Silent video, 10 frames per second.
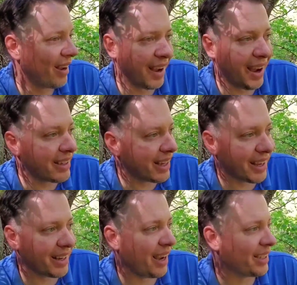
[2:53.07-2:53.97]
I
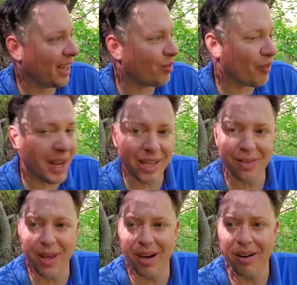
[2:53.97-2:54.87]
can't fake
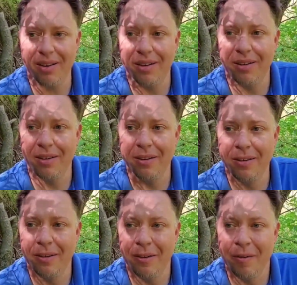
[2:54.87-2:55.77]
it there.
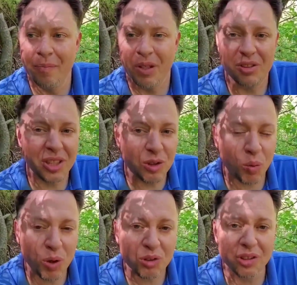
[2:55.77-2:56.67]
You see,
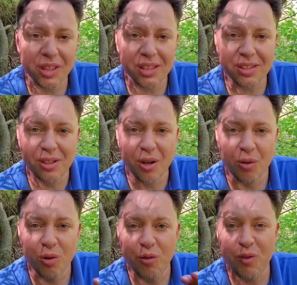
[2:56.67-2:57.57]
the wilderness
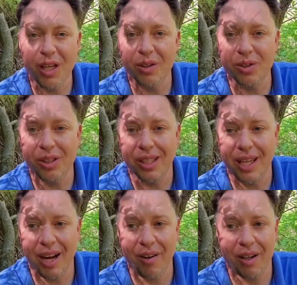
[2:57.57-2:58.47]
reveals
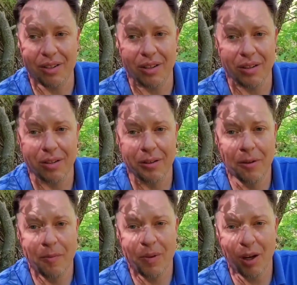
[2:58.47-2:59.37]
character.
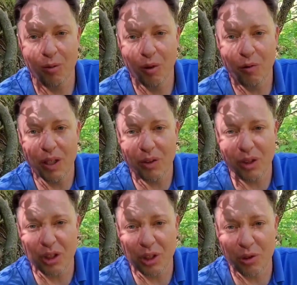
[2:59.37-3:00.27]
It
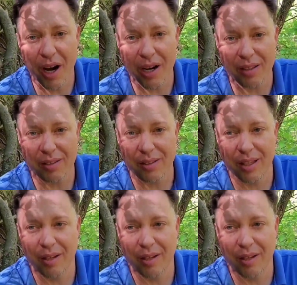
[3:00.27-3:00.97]
reveals strengths